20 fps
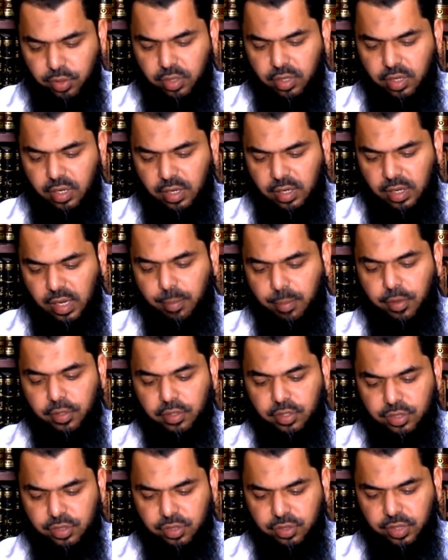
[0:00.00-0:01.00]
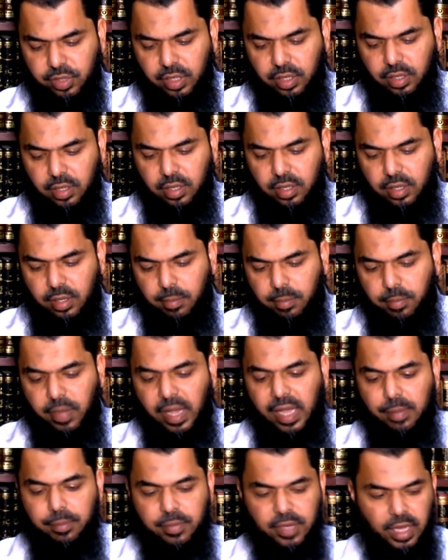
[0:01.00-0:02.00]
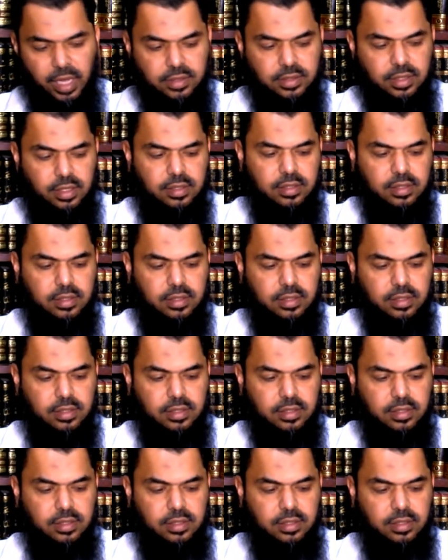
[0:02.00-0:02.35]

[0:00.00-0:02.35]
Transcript: report, uh, up on the screen by Ibn Hajar